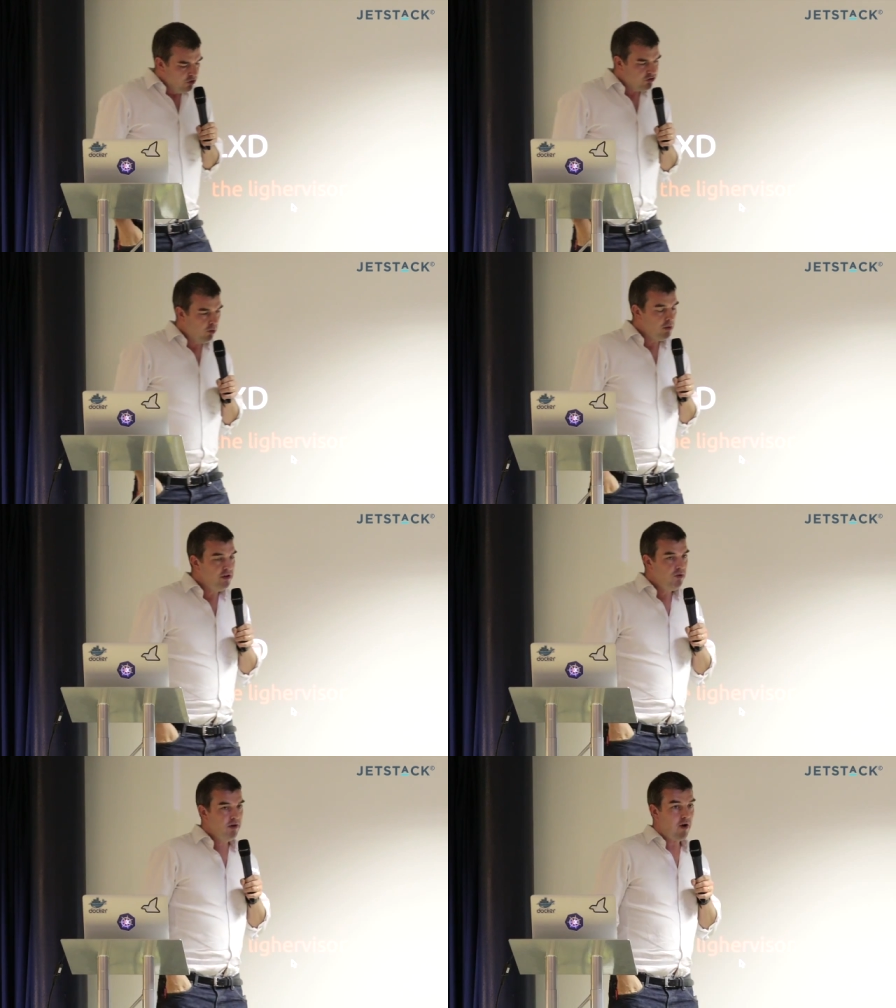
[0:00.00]
So what are
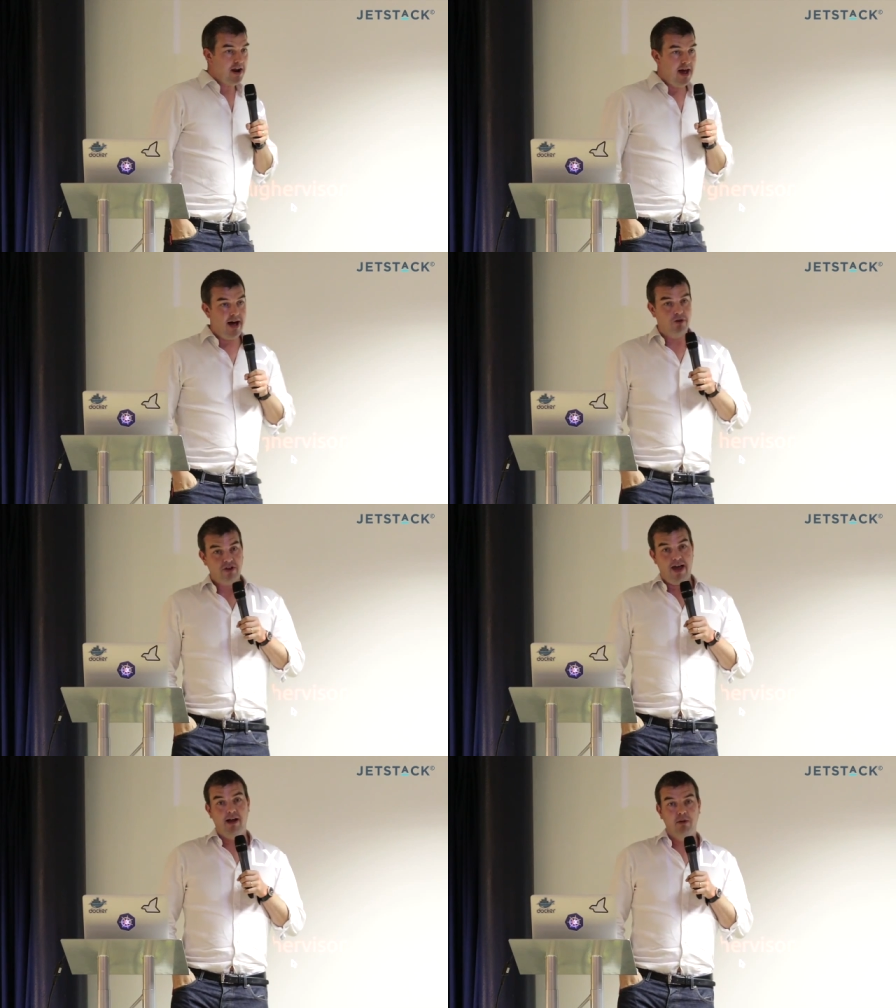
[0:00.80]
we doing right now
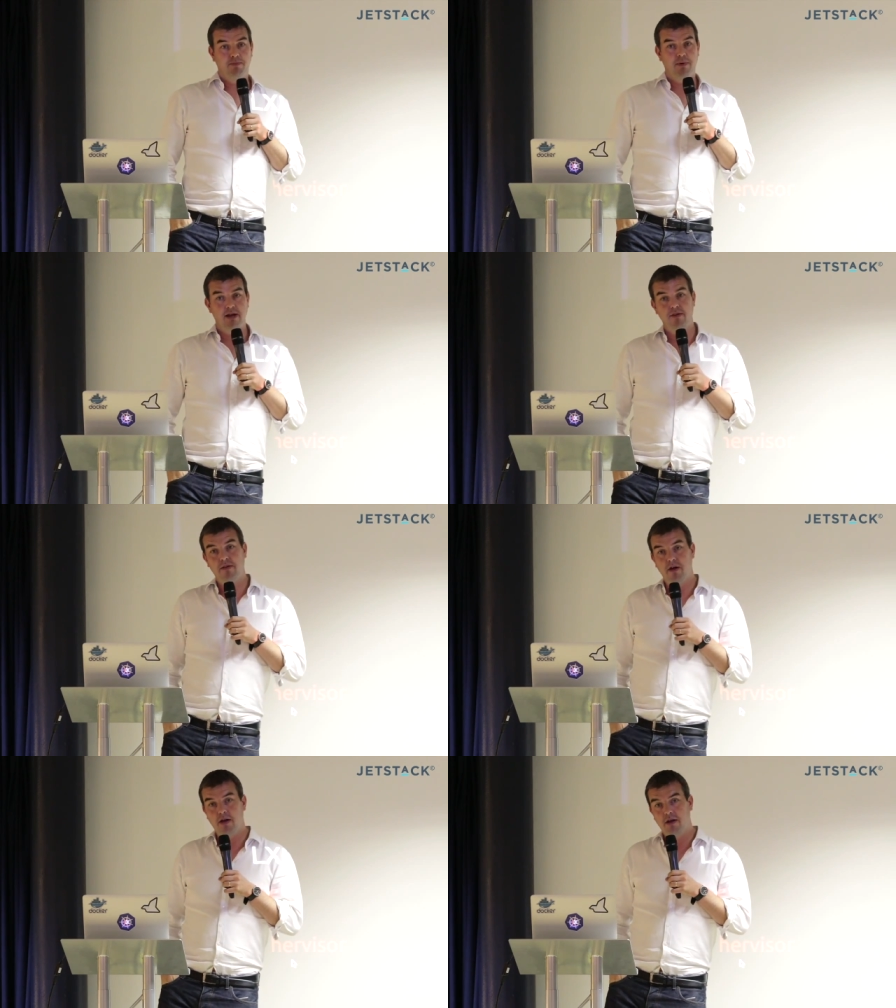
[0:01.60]
to help
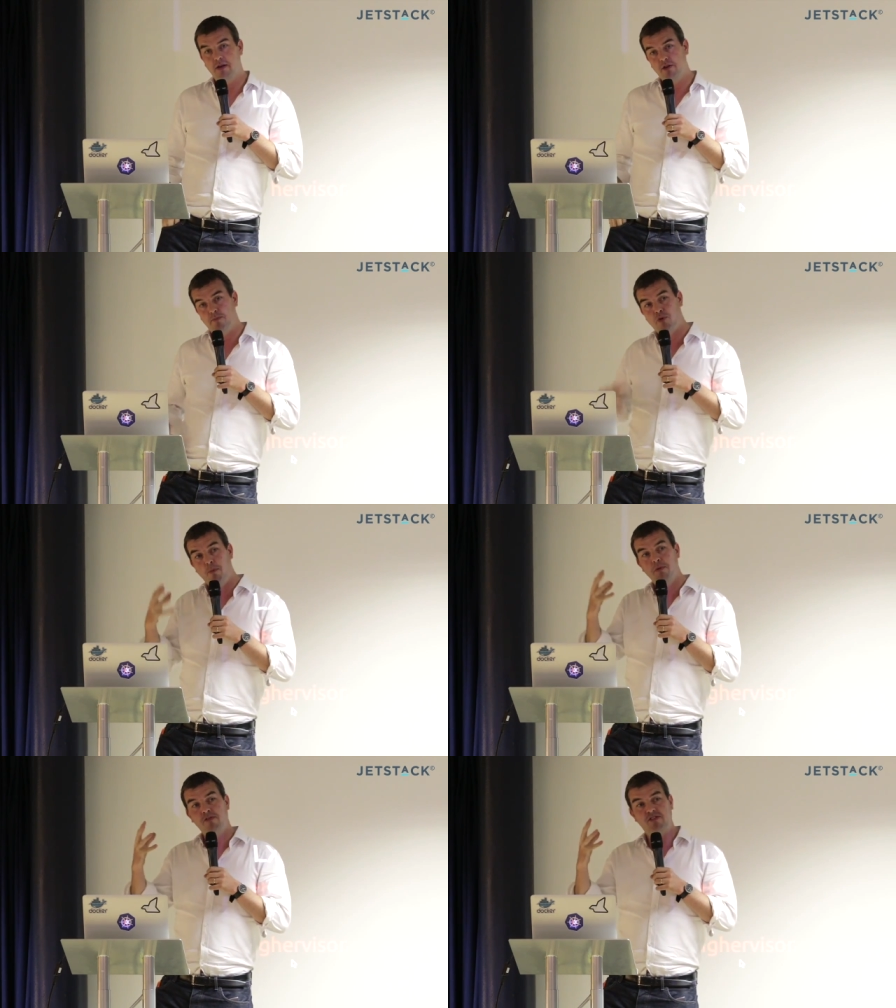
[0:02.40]
in the
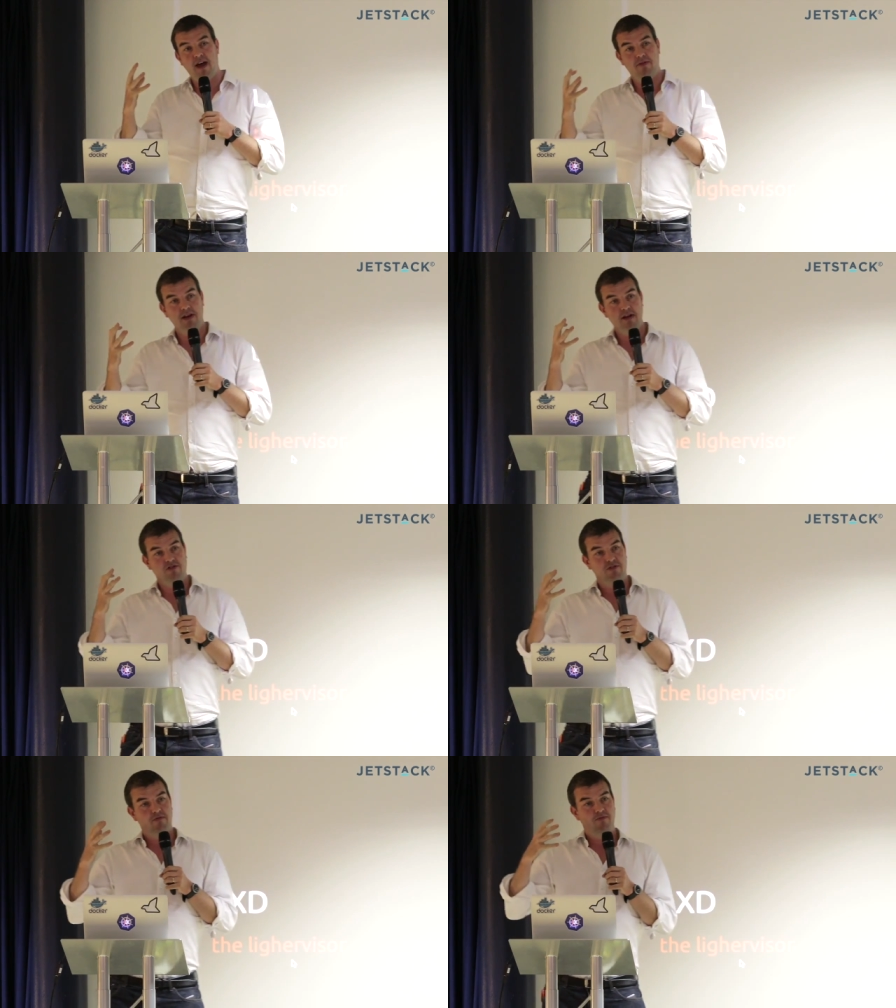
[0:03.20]
problem set that
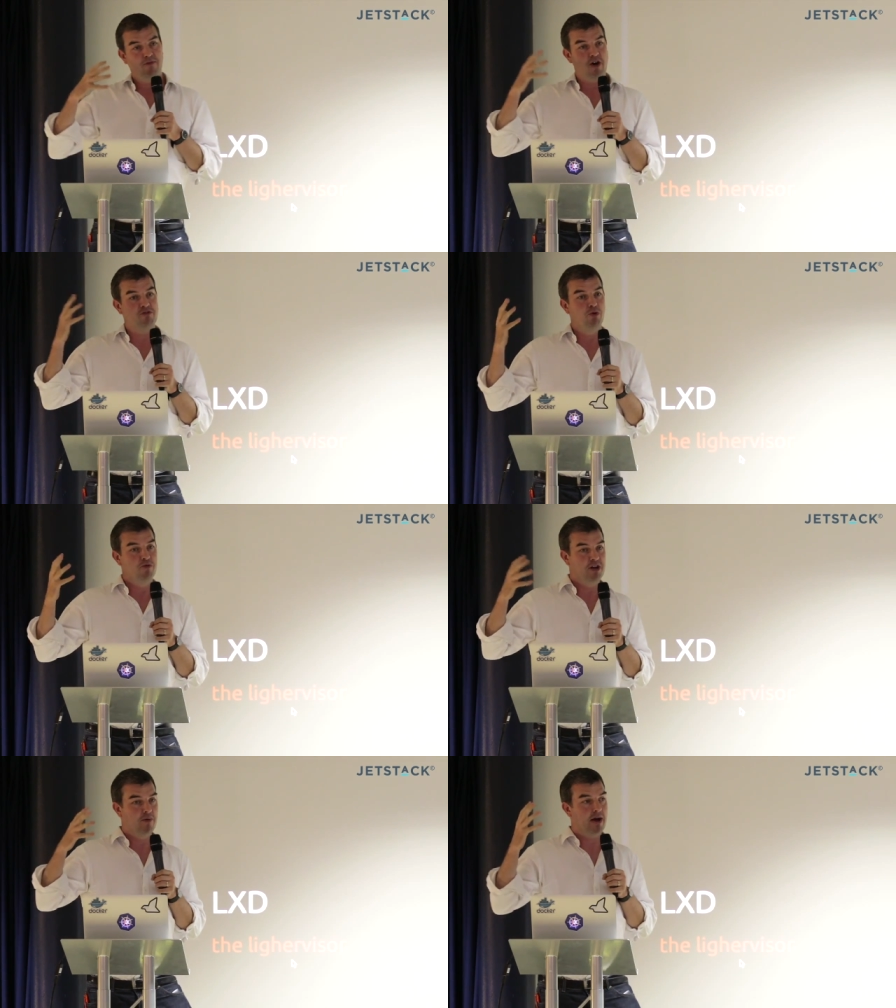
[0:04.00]
is fast
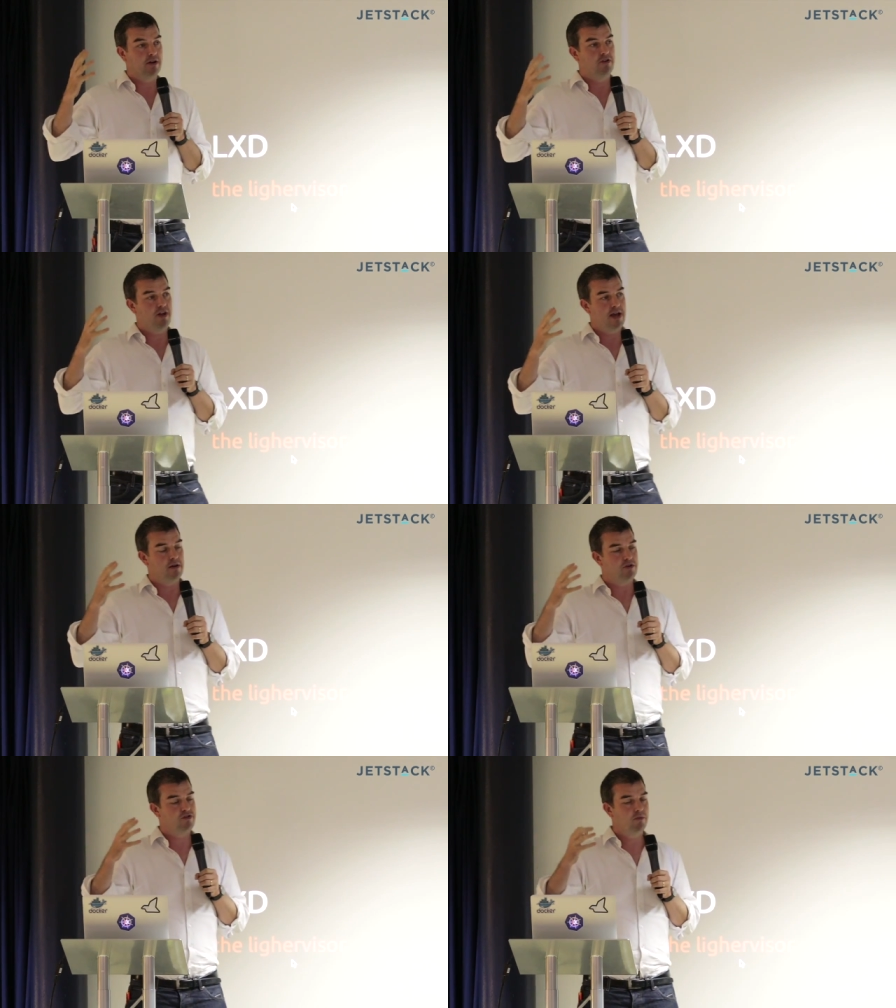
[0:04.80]
moving around
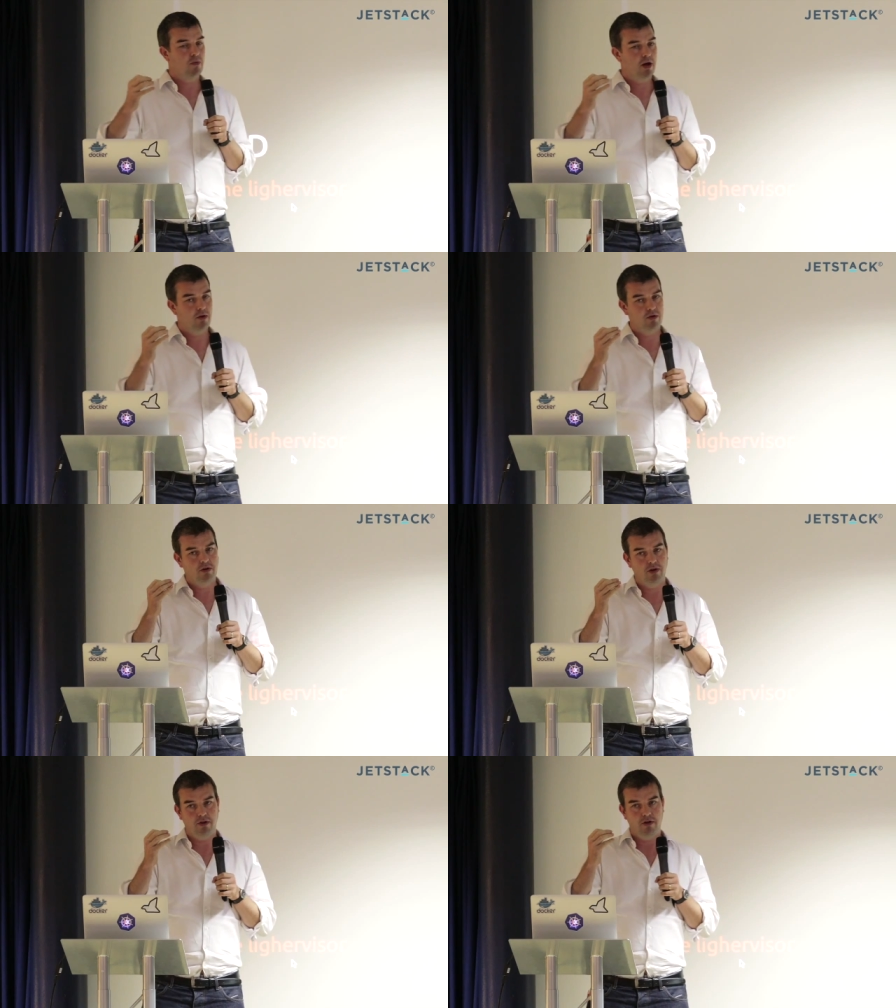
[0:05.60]
containers? Well,
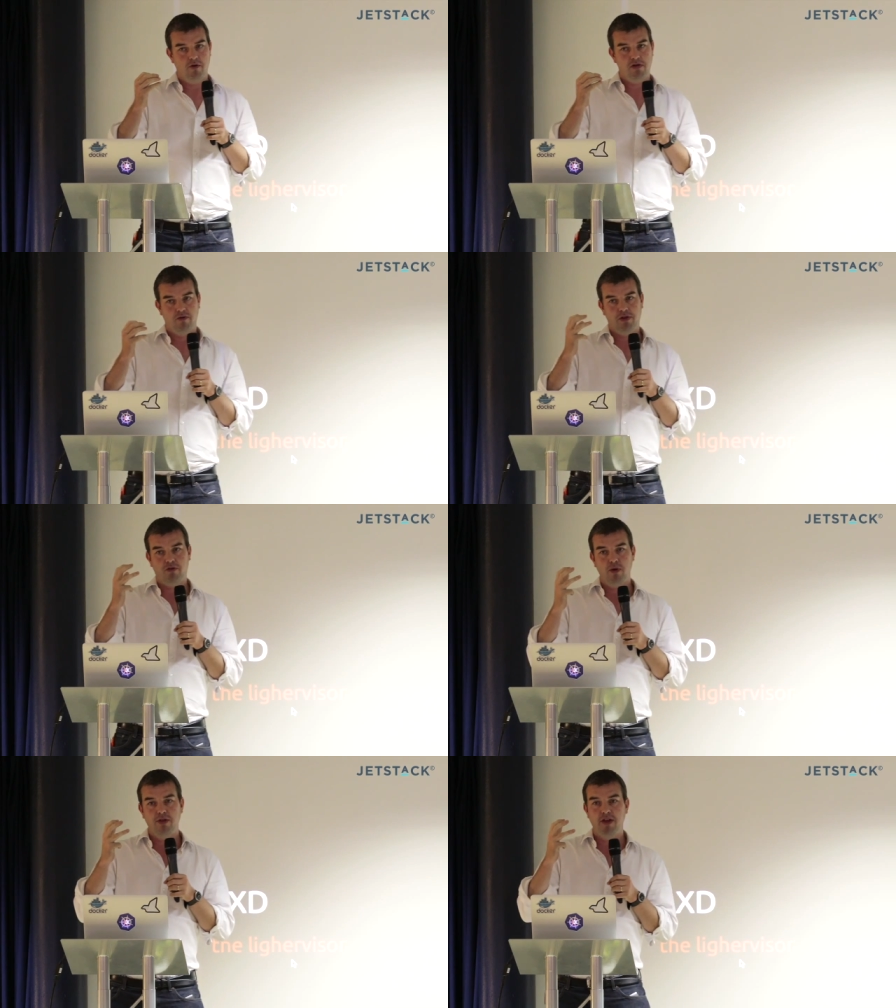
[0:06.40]
there are sort of
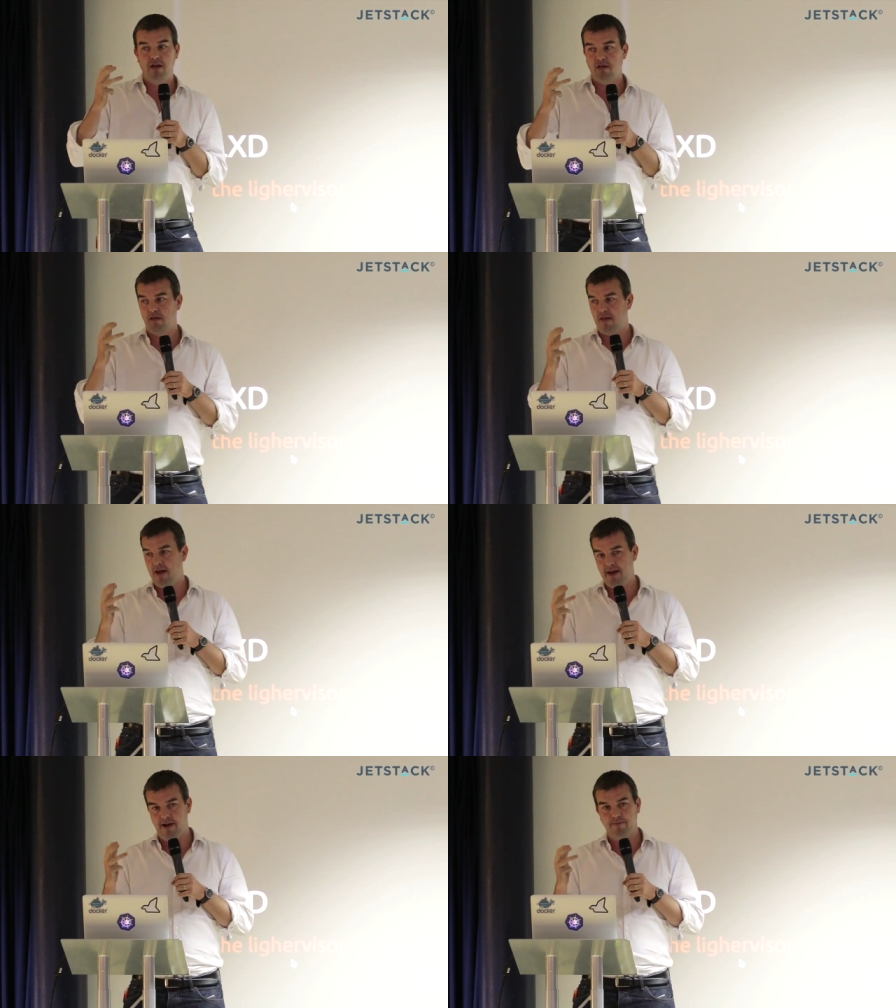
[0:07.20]
3 things that
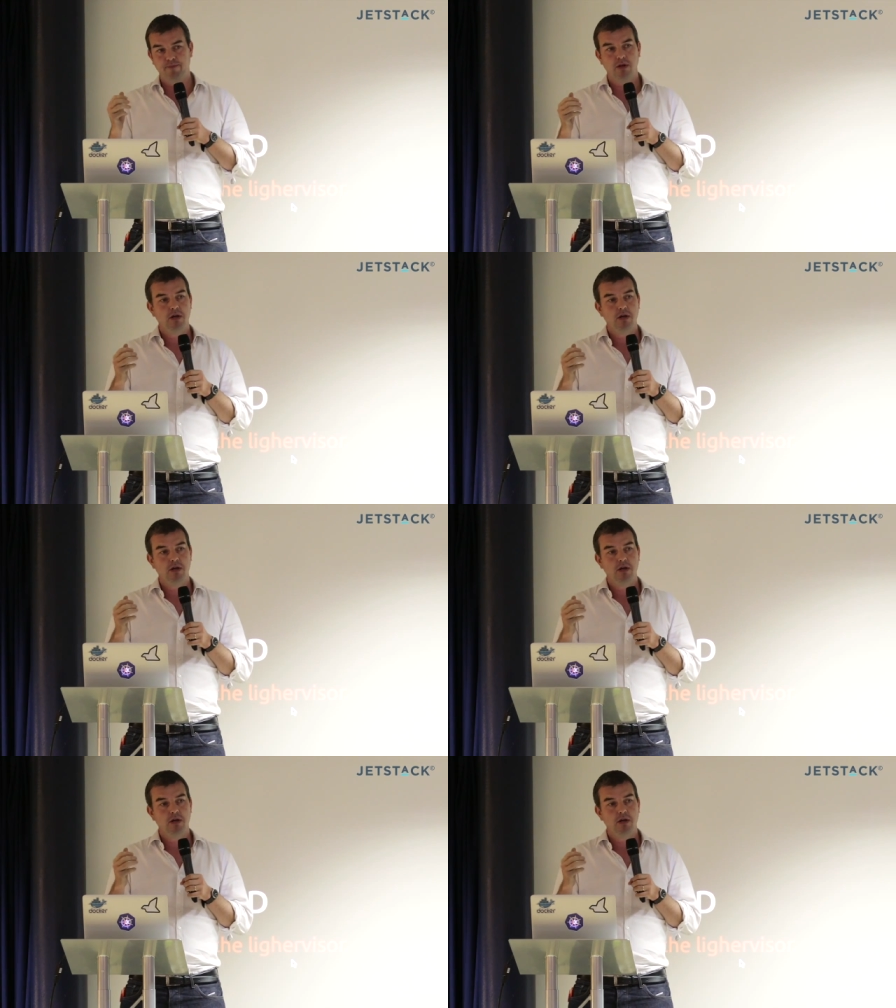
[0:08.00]
stand out.